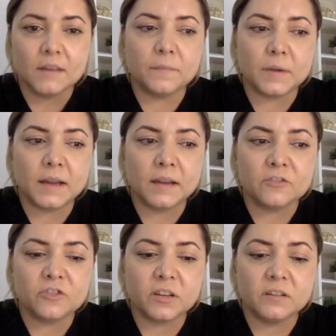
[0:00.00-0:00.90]
For
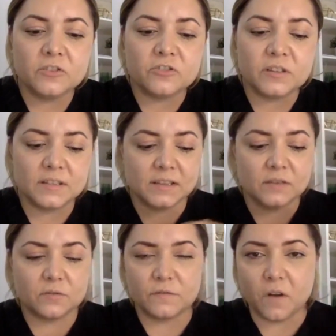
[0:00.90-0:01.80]
eyelash technicians
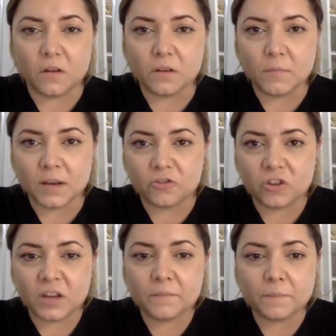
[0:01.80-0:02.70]
that do volume
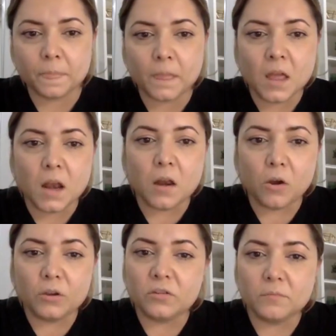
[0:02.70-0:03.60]
lashing,
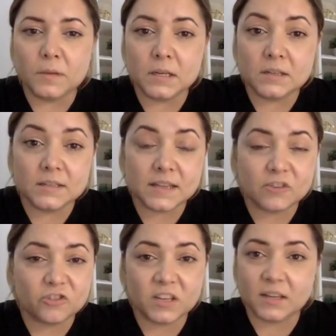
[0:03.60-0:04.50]
low humidity is
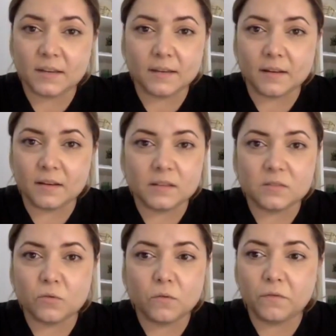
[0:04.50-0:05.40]
actually a killer. It's
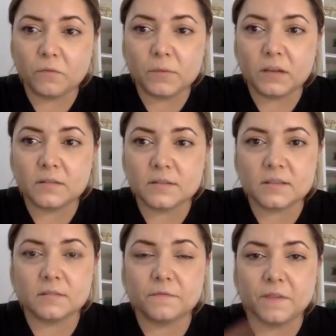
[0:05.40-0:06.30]
awful because
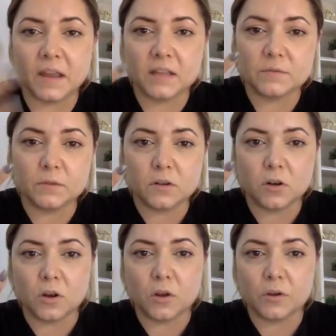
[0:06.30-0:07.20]
the fans will
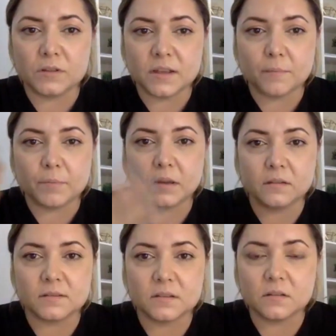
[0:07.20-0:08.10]
close up
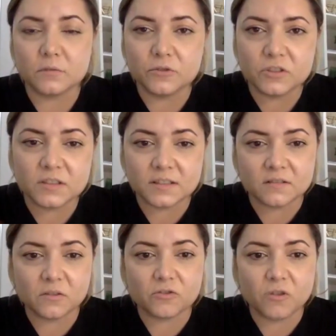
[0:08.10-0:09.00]
because the glue just does
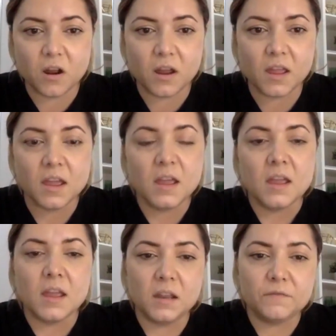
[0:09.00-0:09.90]
not dry.
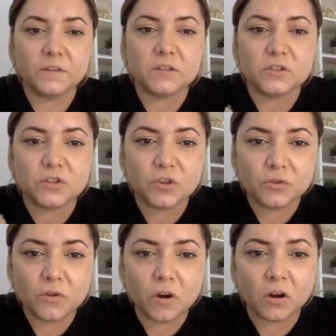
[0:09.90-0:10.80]
And if it's
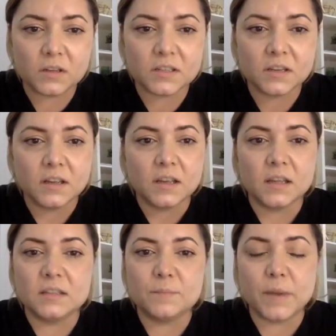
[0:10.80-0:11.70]
too hot,
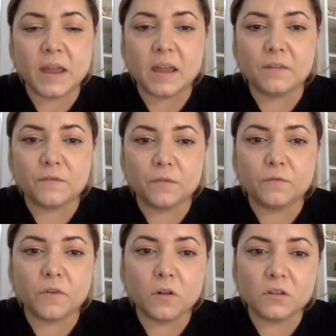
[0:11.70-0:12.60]
it's bad for
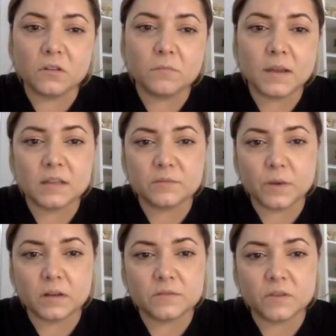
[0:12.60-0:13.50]
volume as
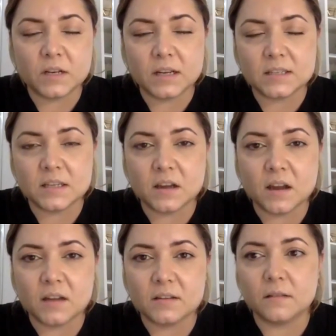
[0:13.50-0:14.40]
well as for classic
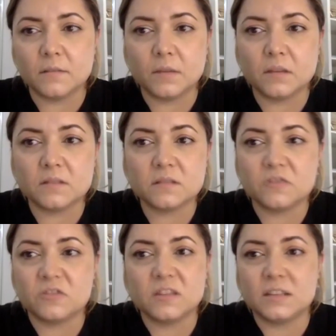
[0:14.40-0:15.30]
artists because it
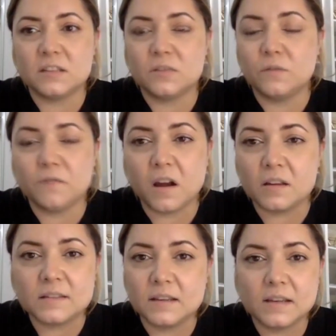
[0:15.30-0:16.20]
just sets too
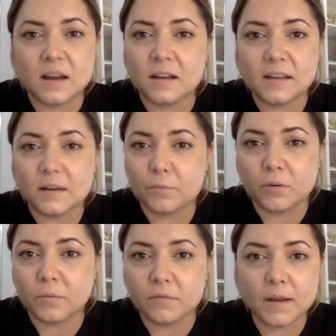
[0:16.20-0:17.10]
fast and you can't get a
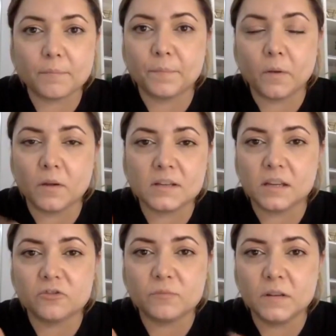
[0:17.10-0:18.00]
proper wrap or
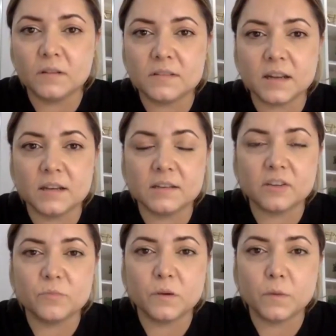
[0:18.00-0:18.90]
attachment, side
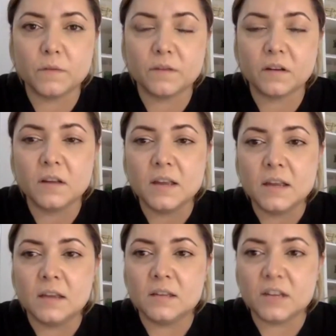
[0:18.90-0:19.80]
attachment or whatever
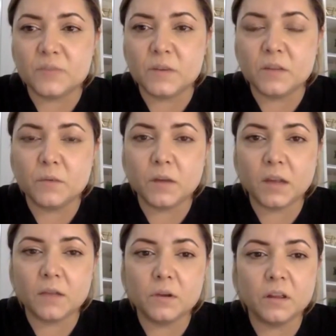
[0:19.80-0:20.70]
attachment you're
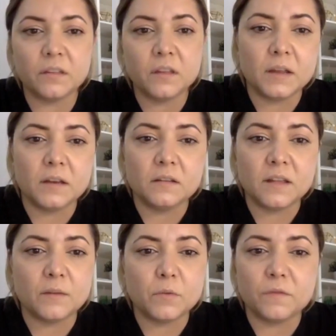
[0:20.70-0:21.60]
working with, and
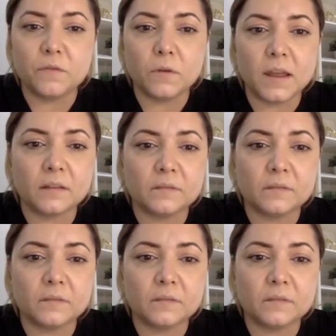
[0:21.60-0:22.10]
they will fall out.